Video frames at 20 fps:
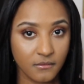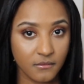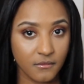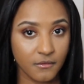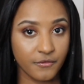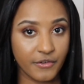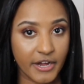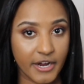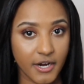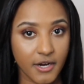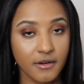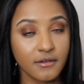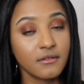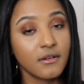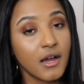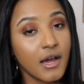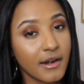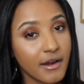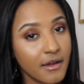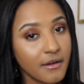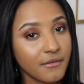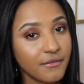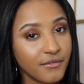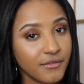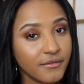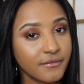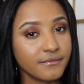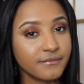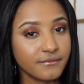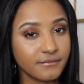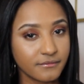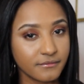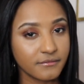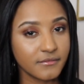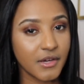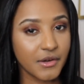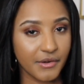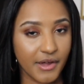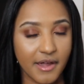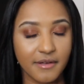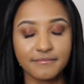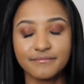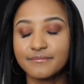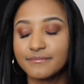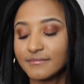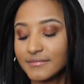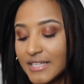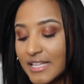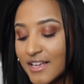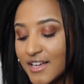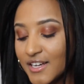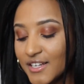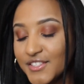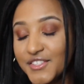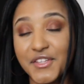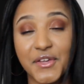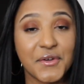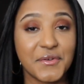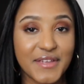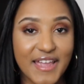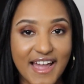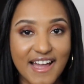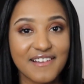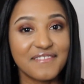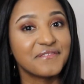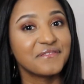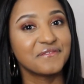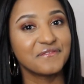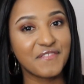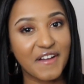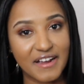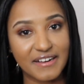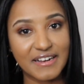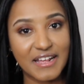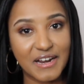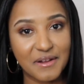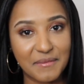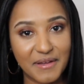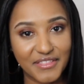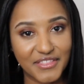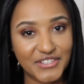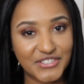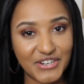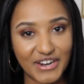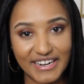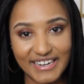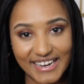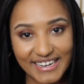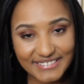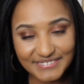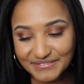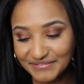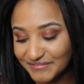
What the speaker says: Fair enough? Okay, so yeah, find out about the training.